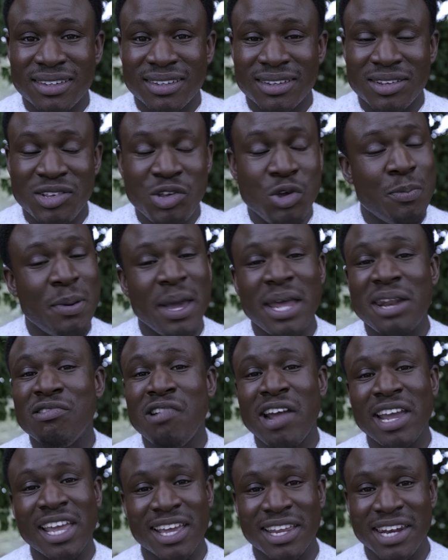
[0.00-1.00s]
you better
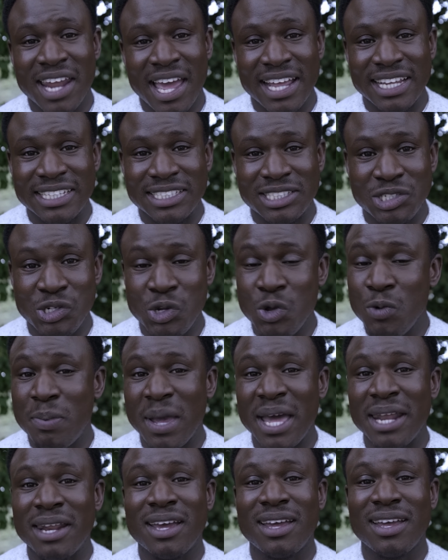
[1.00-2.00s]
recognize, you
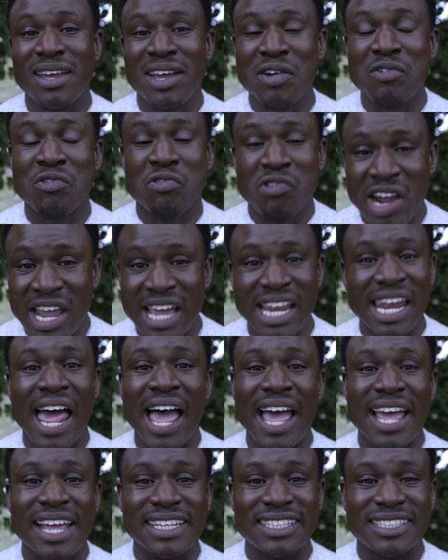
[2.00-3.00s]
better
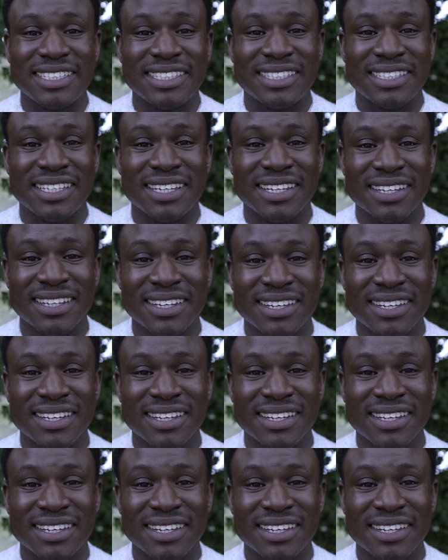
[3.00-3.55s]
realize